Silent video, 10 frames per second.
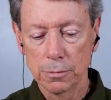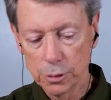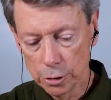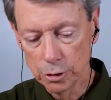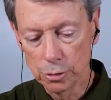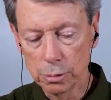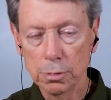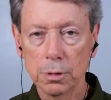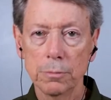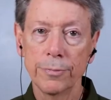to
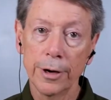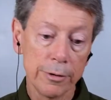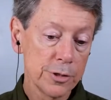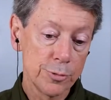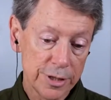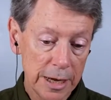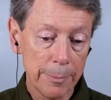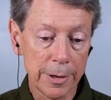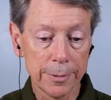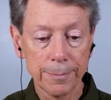there is
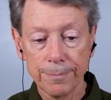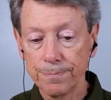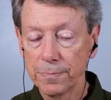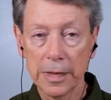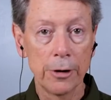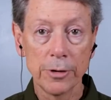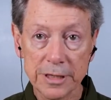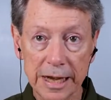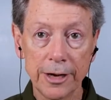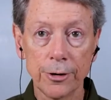resentment, there
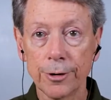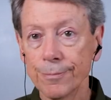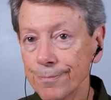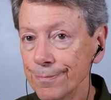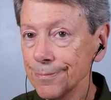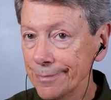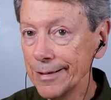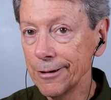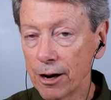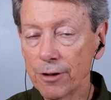is anger,
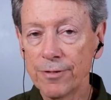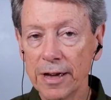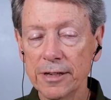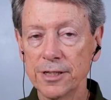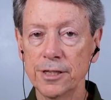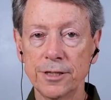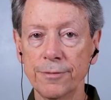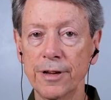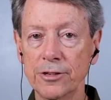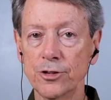there are fantasies of
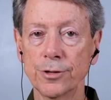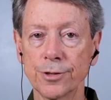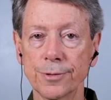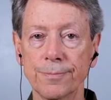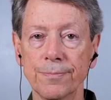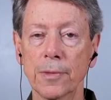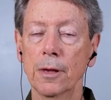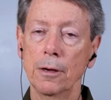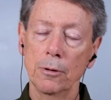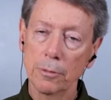vengeance.
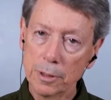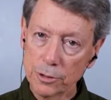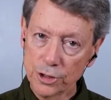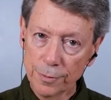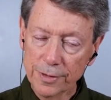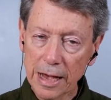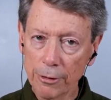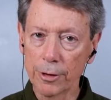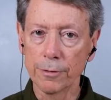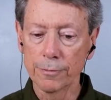We shift out
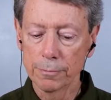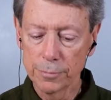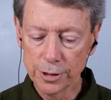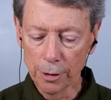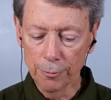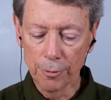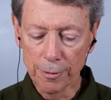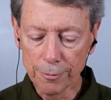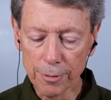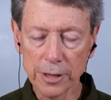of self
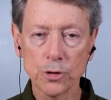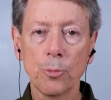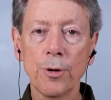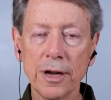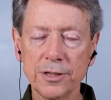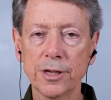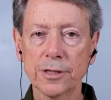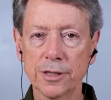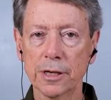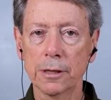referential
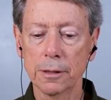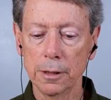processing